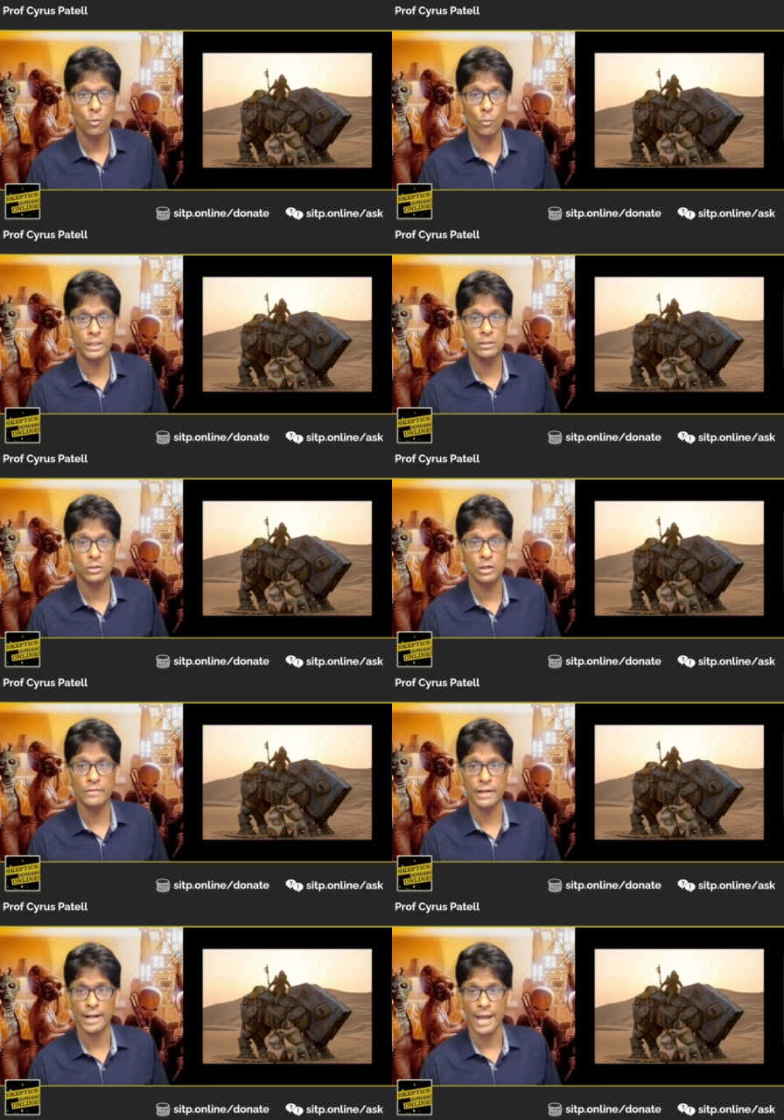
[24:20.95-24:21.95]
we learn
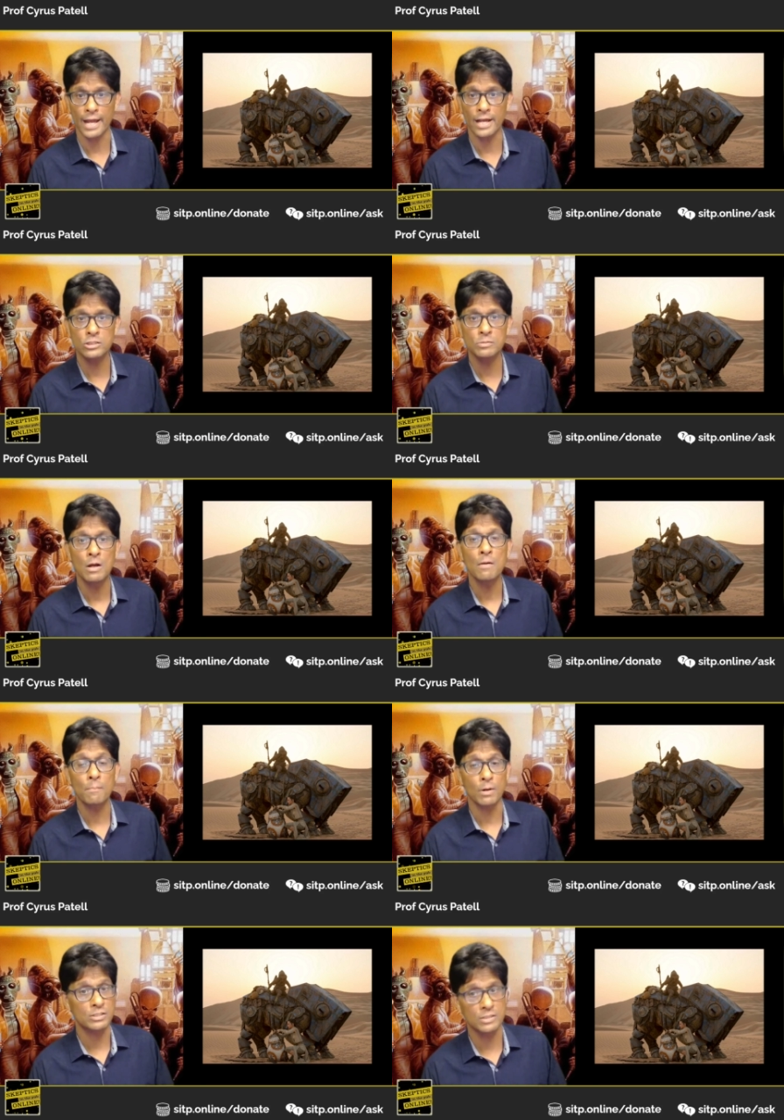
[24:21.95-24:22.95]
that Han's
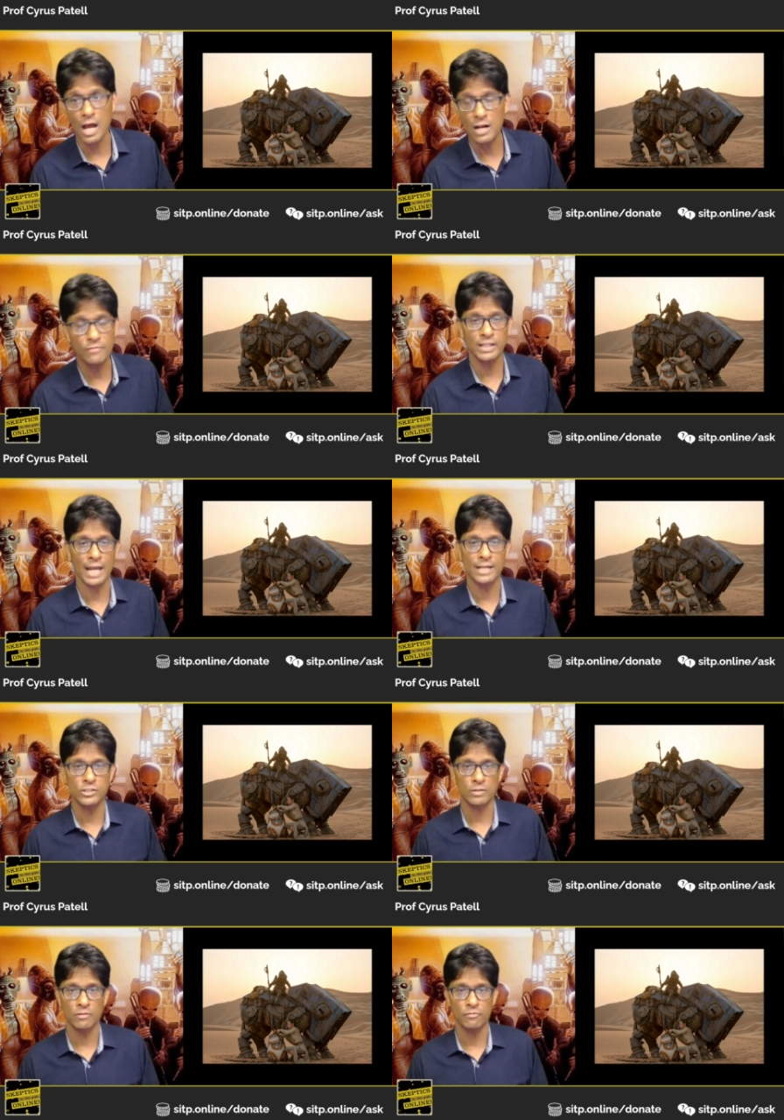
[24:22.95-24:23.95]

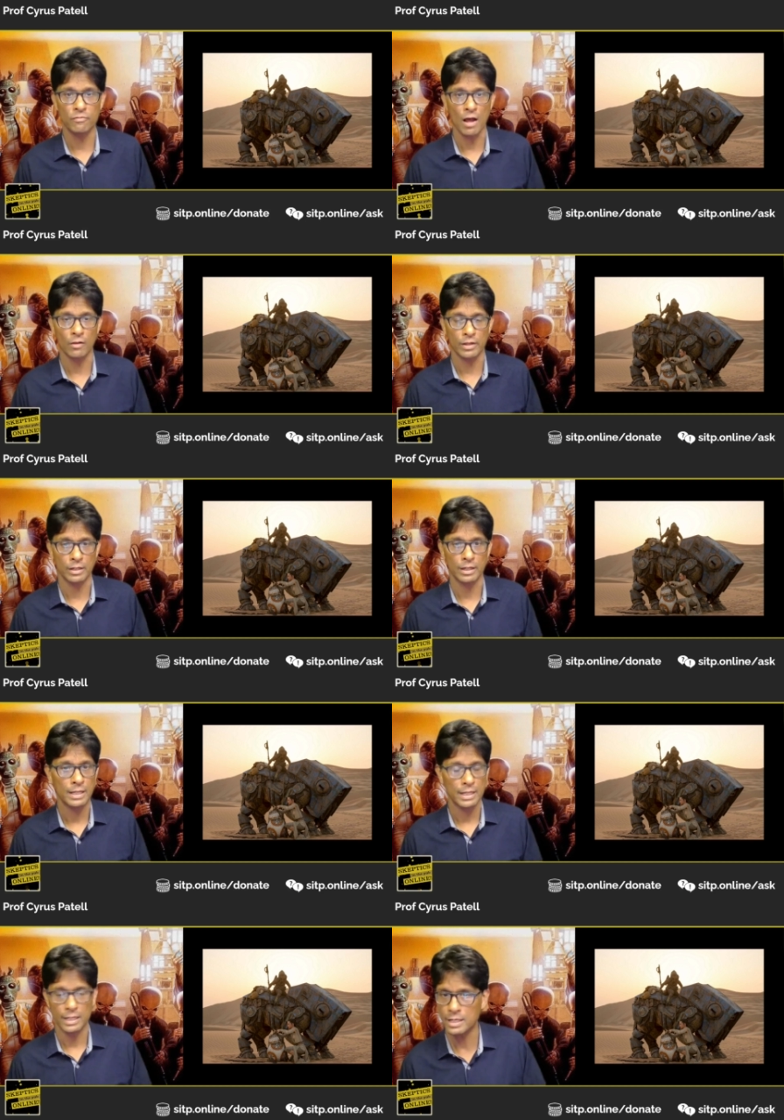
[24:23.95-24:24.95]
personification of the Falcon
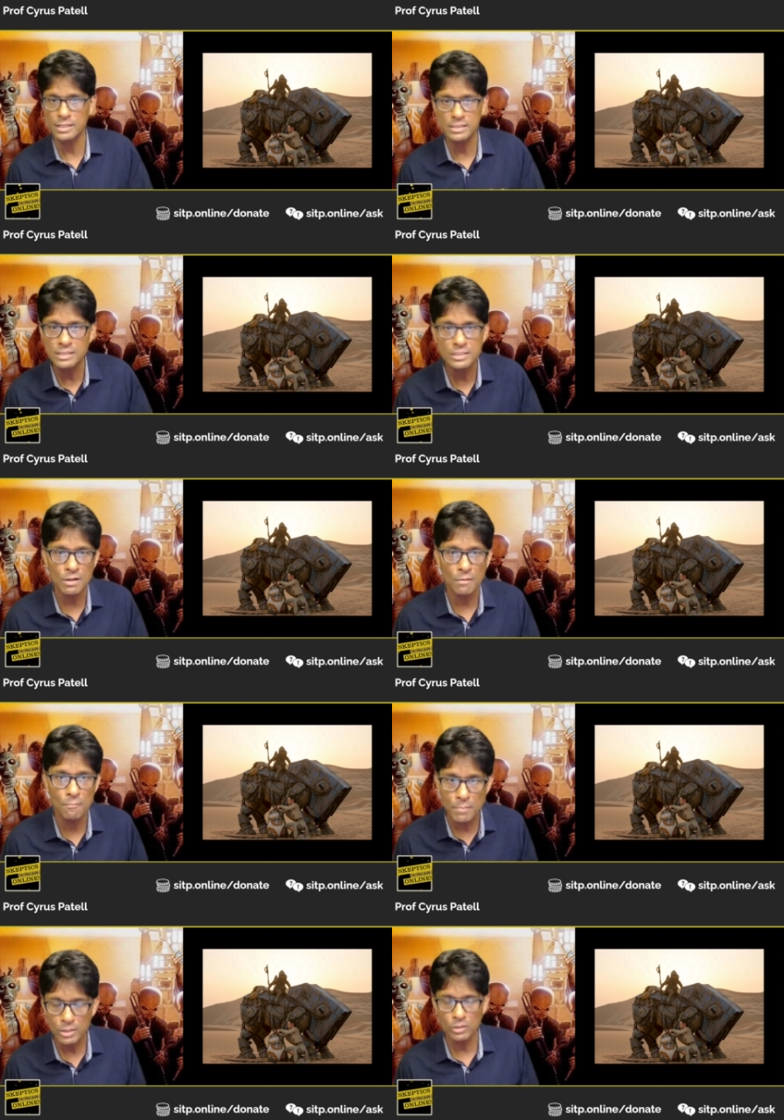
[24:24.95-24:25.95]
isn't
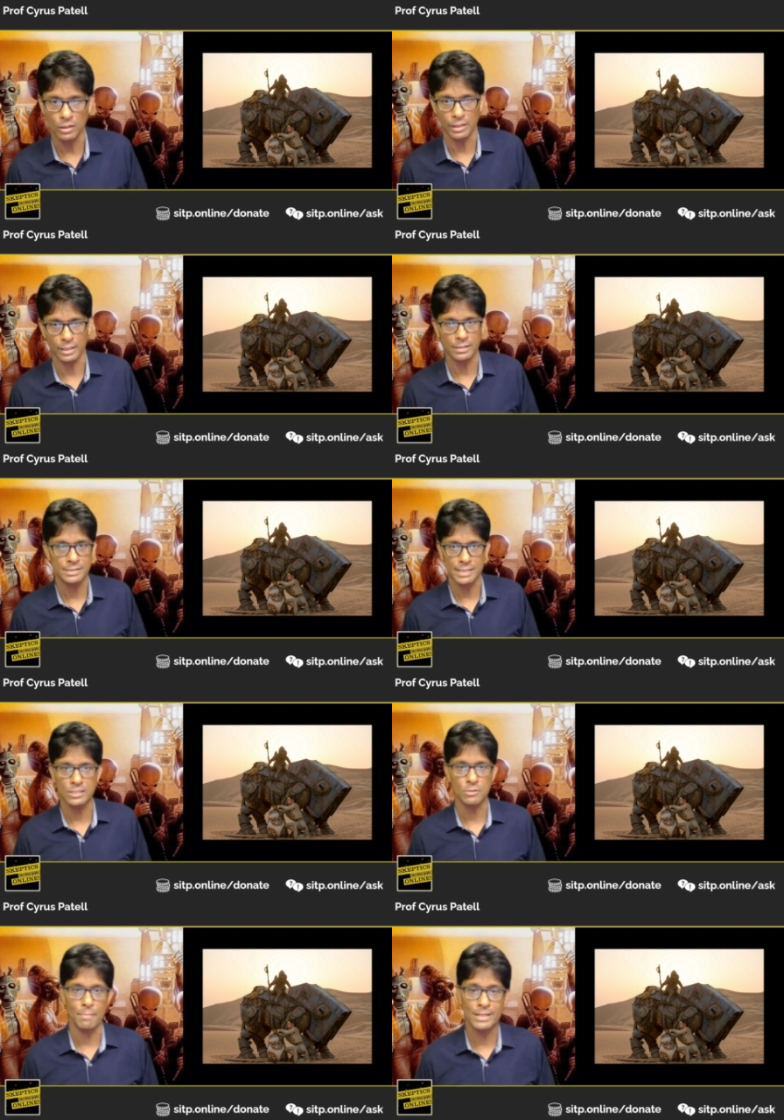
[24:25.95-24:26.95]
merely the
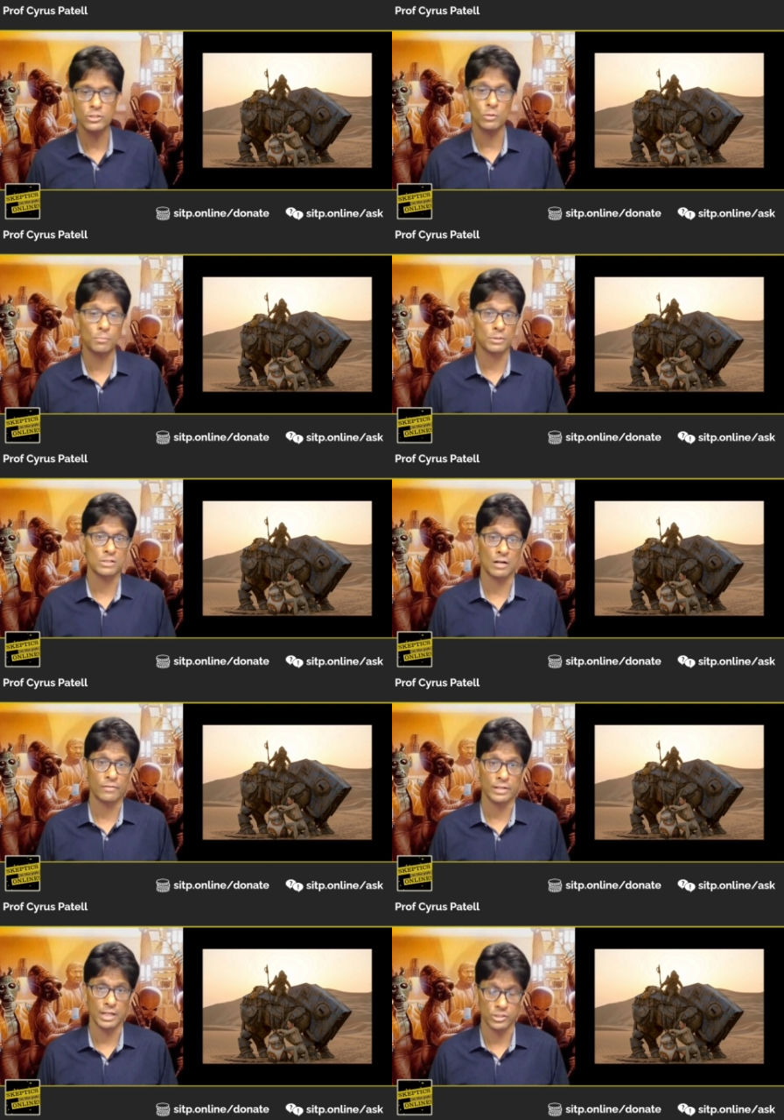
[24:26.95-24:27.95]
sentimental
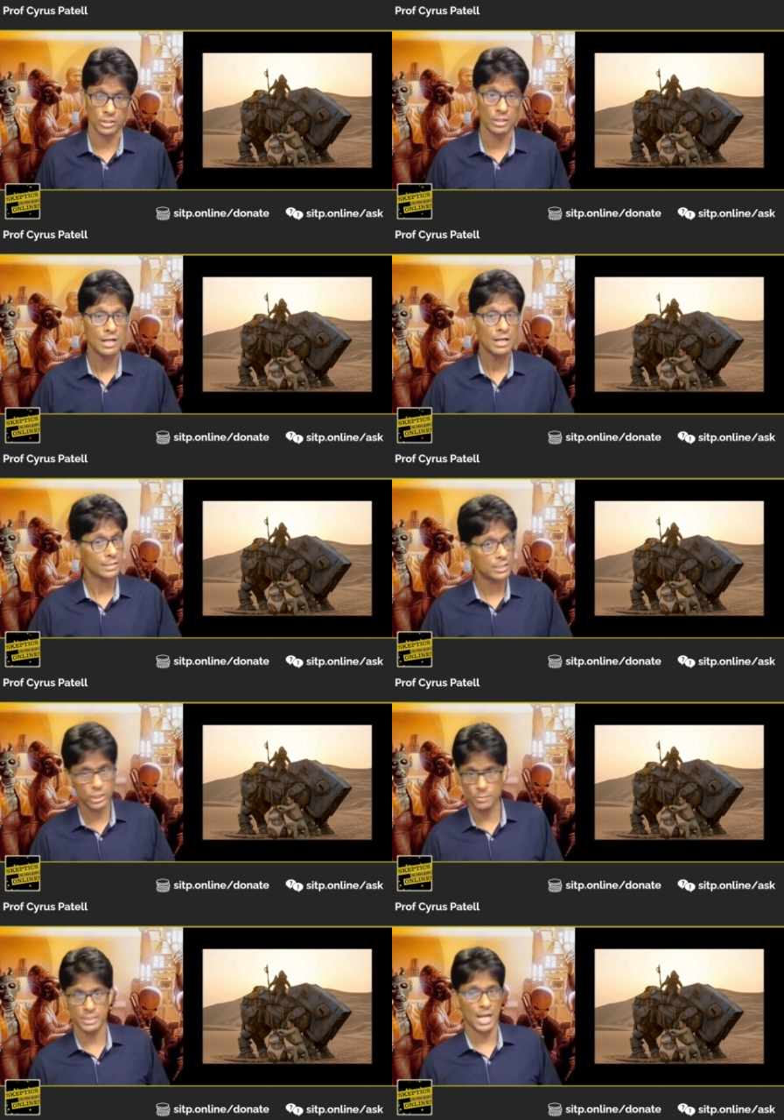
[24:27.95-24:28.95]
personification that
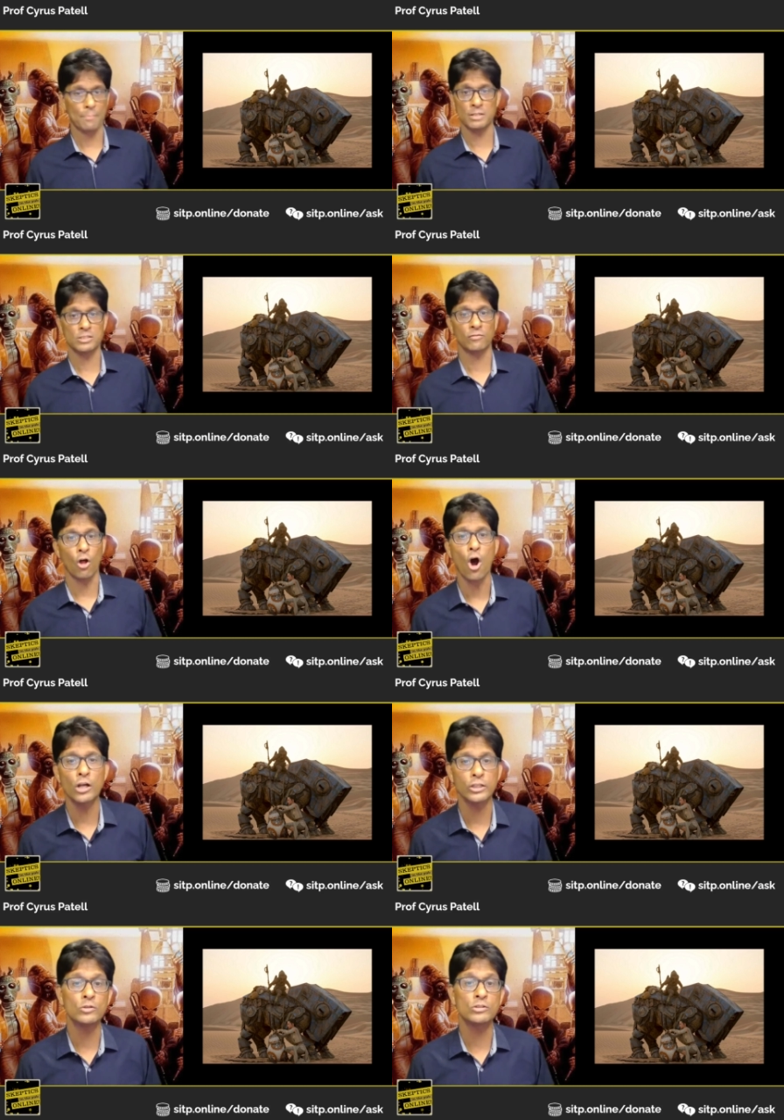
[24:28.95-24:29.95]
ship's captains have
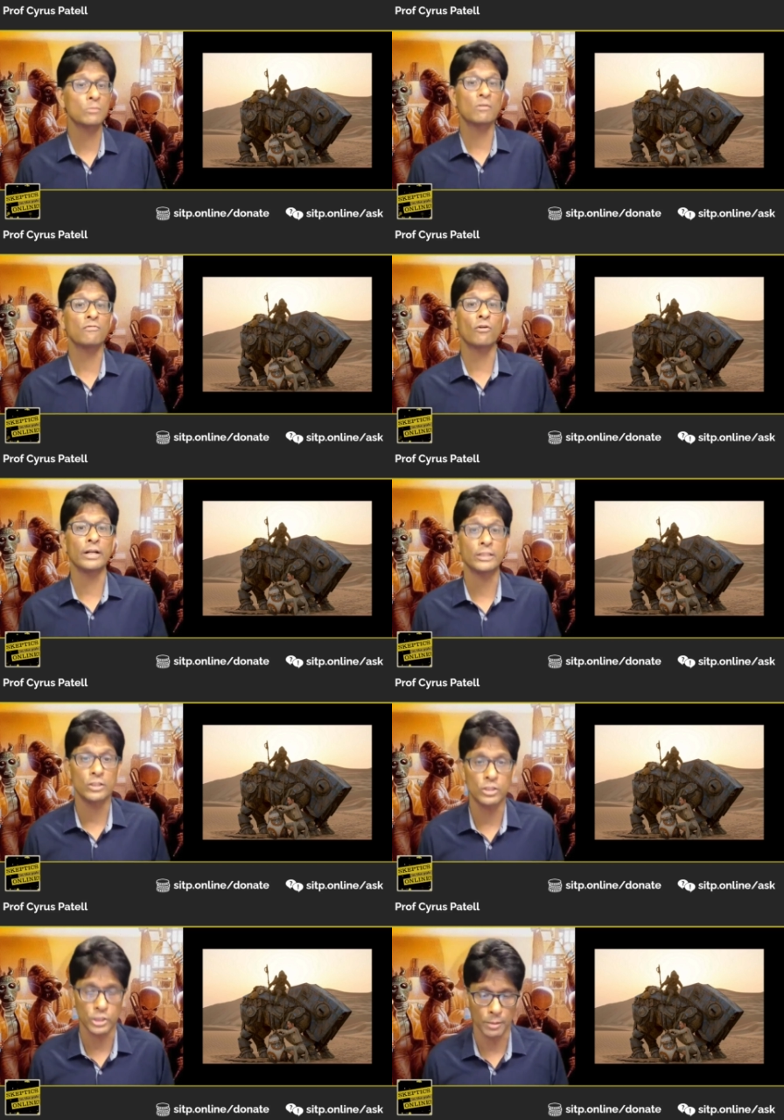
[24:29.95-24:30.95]
long used in referring to
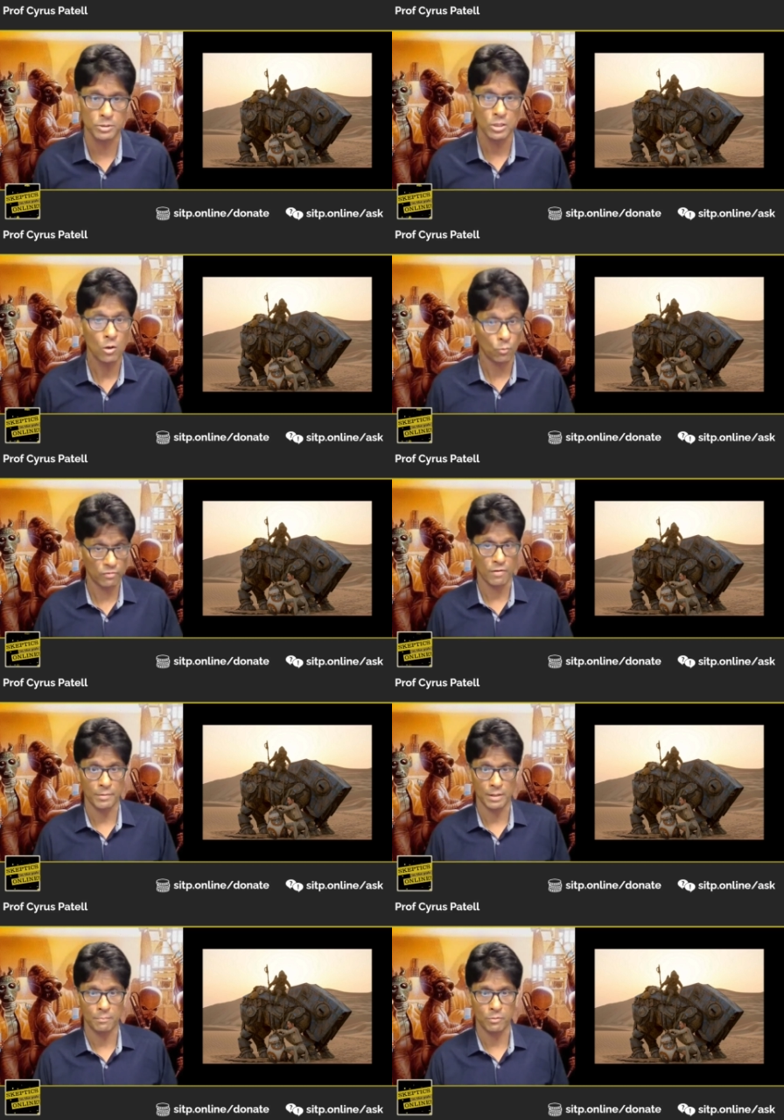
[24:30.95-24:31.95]
their ships with
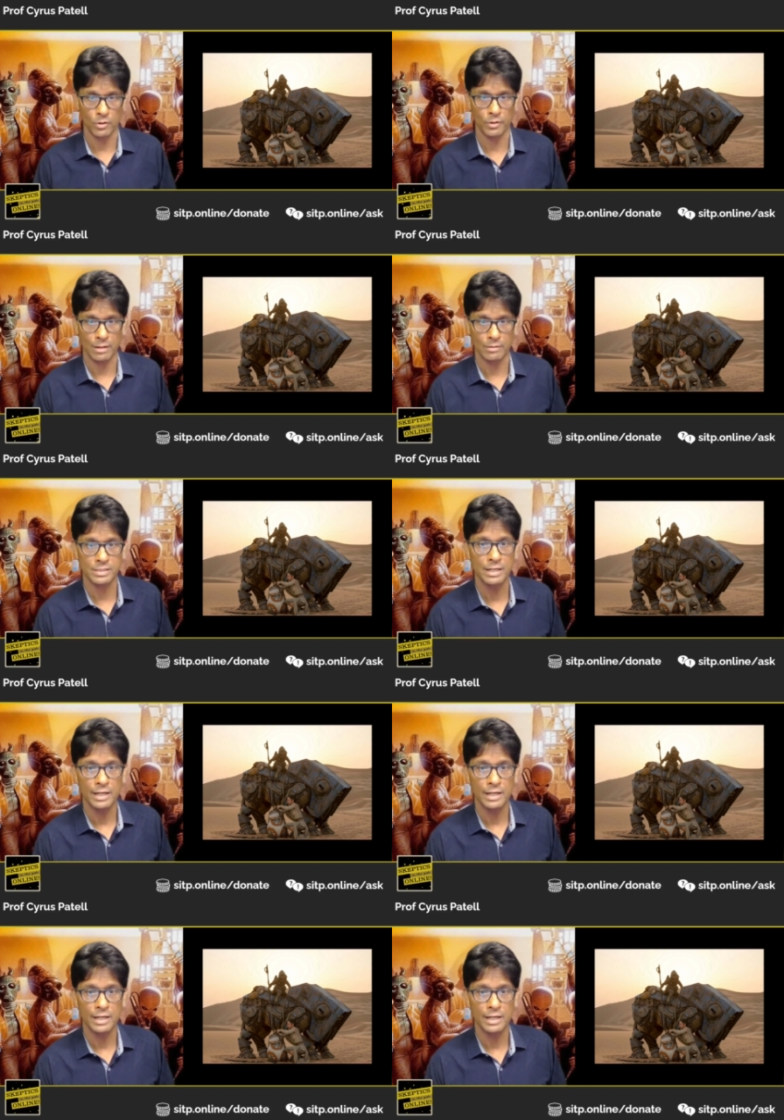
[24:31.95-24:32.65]
feminine pronouns.